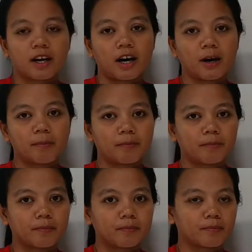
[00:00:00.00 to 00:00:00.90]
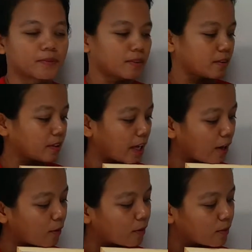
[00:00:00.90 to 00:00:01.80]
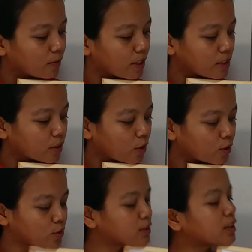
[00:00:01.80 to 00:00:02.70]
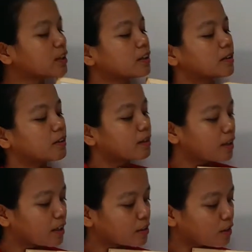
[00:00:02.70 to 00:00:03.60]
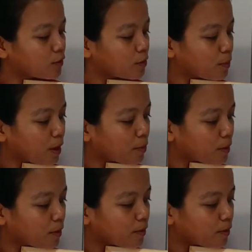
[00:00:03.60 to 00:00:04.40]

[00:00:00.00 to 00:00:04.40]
now let's go to the interview proper.